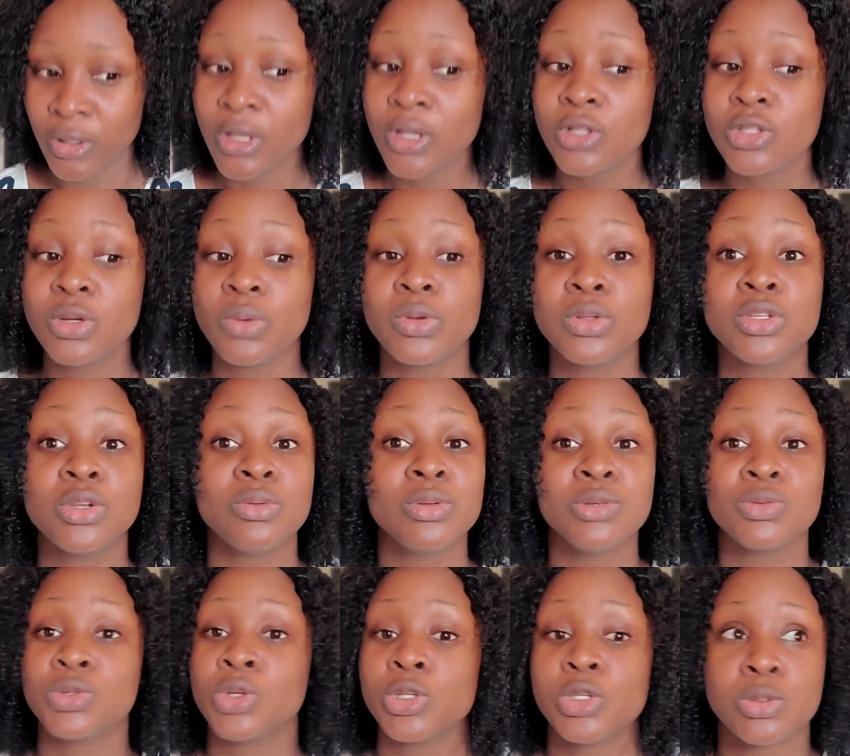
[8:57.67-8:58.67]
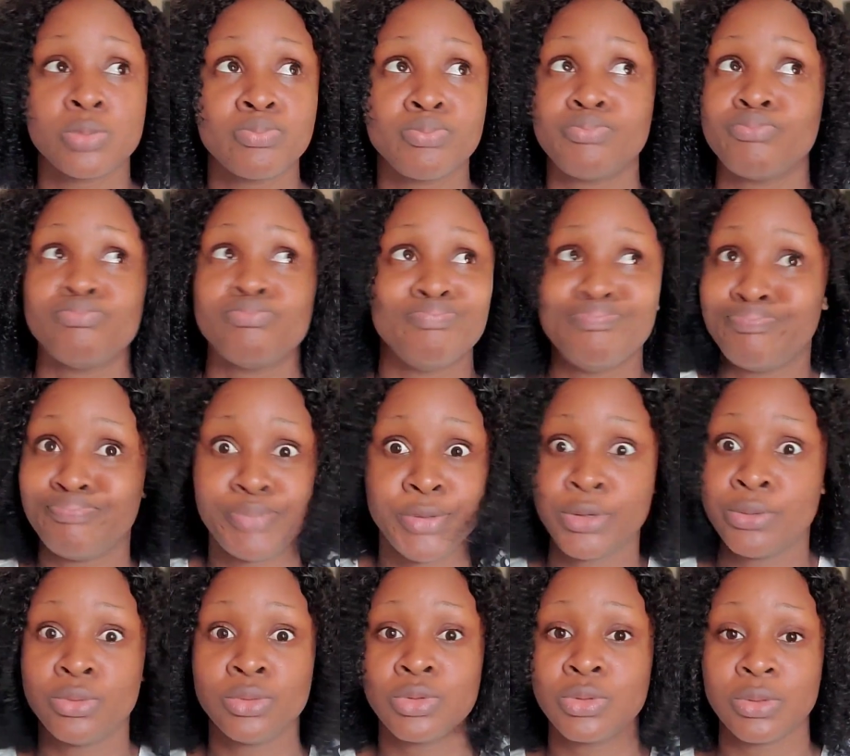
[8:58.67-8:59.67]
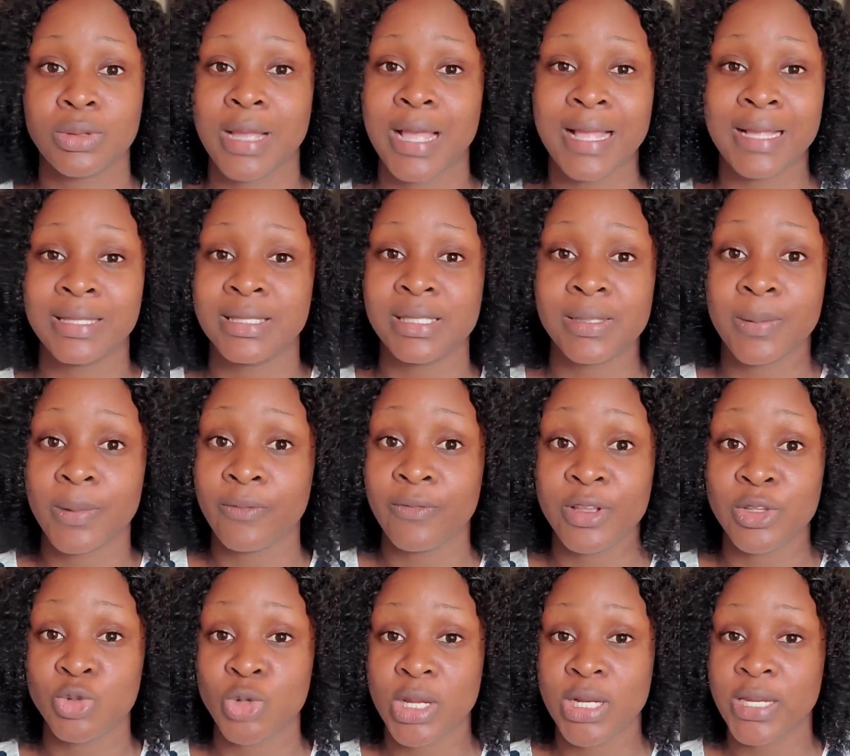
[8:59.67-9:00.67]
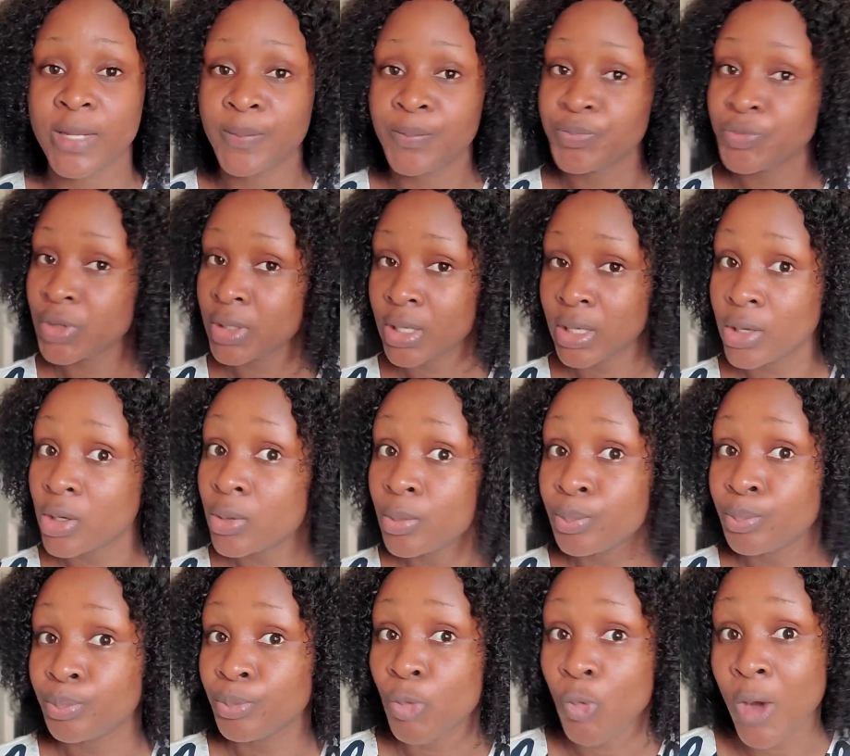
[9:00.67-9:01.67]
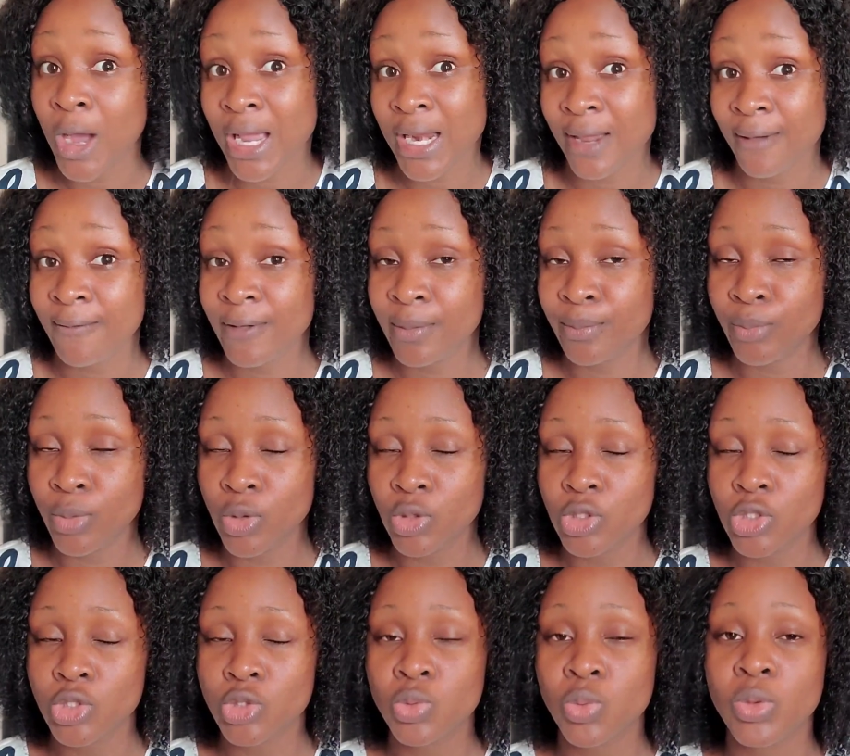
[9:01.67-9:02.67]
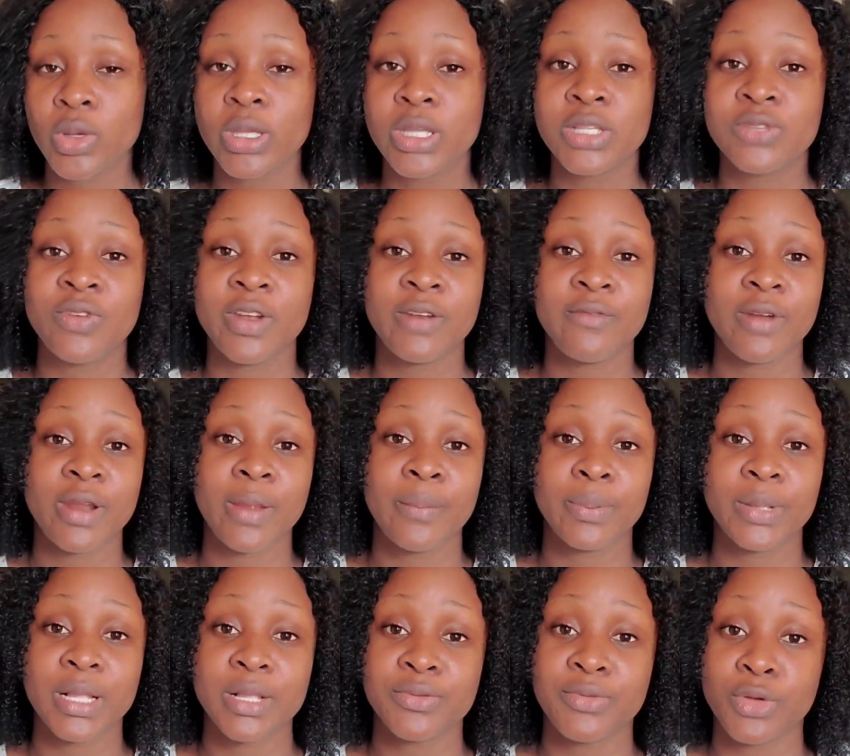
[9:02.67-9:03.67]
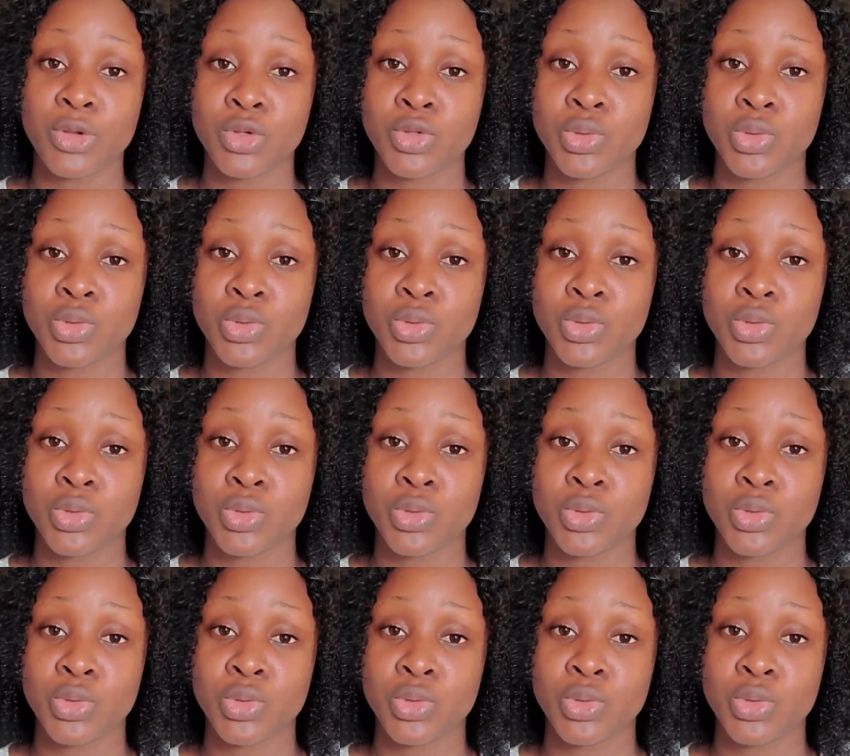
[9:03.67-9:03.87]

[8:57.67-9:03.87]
So they would just build and eventually wahala fit bust. So it's very, very important for you